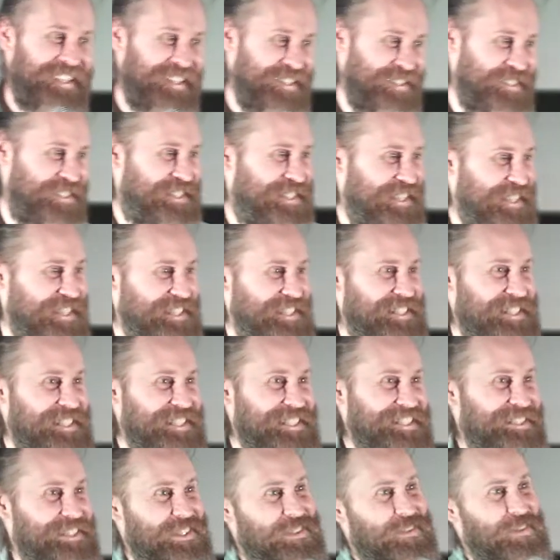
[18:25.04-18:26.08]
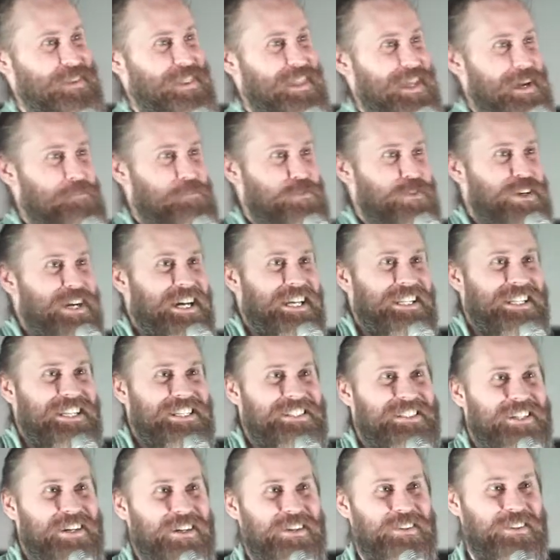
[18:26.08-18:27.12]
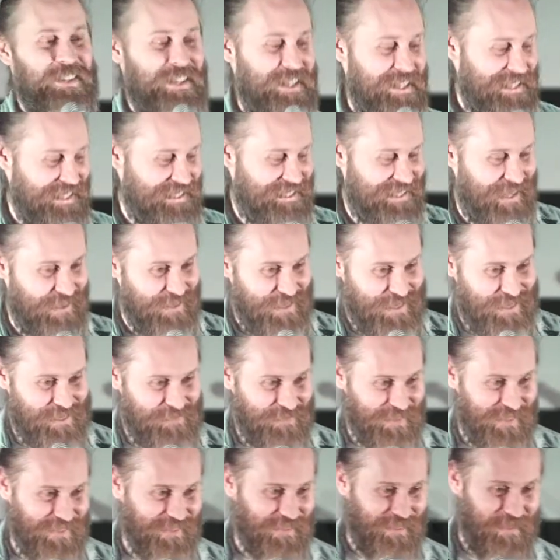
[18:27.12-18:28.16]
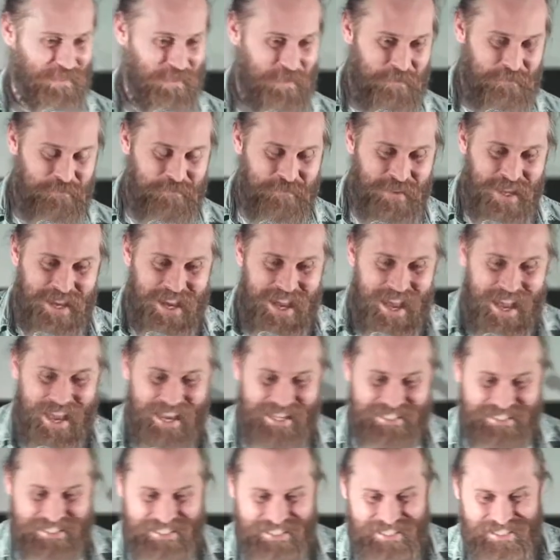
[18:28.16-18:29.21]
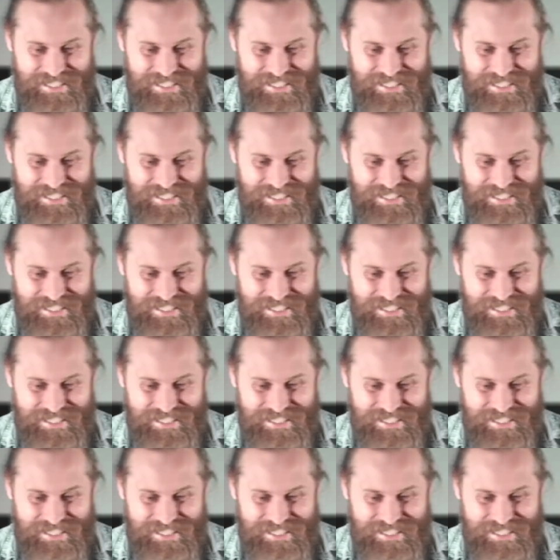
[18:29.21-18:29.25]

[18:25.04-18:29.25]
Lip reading: those church leaders with their prayer. Let's go explore. And